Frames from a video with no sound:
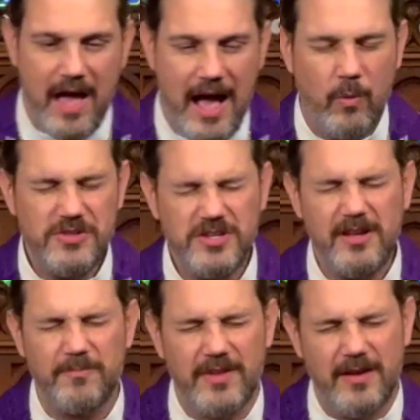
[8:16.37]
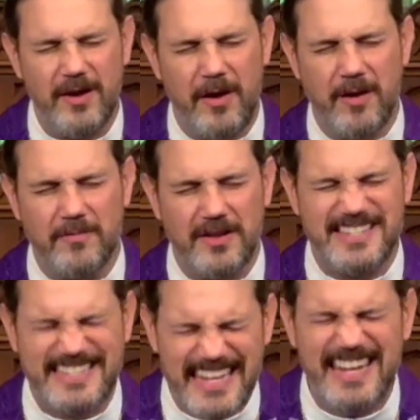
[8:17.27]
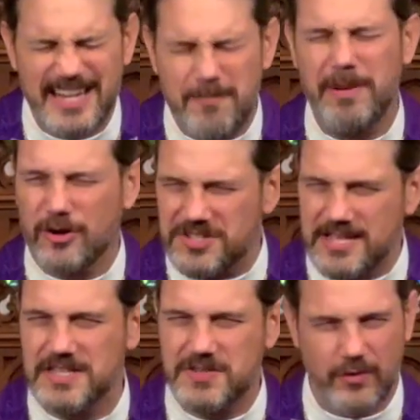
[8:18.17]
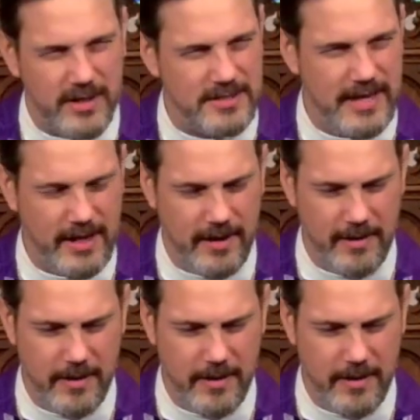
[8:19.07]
I want you to see it in a bigger sense for a second.